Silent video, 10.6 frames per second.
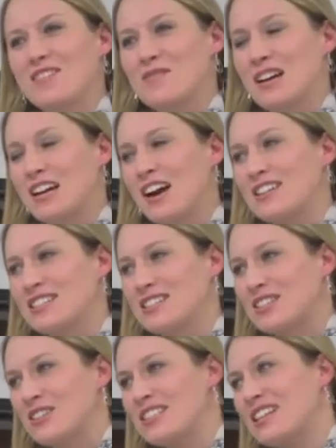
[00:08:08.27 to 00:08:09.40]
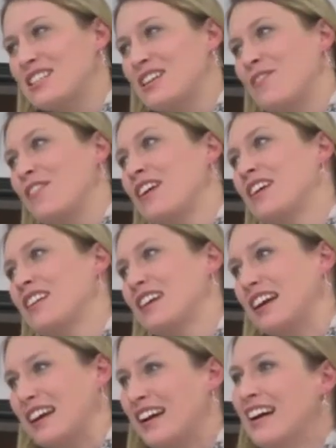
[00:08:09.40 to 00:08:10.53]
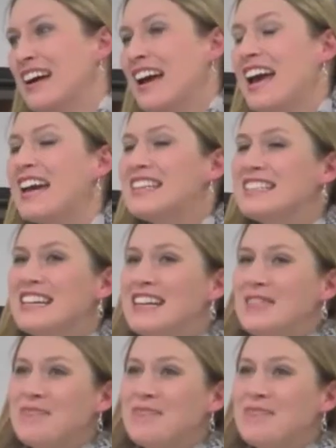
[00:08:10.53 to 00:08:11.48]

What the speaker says: oh my gosh, it's so touchy-feely. And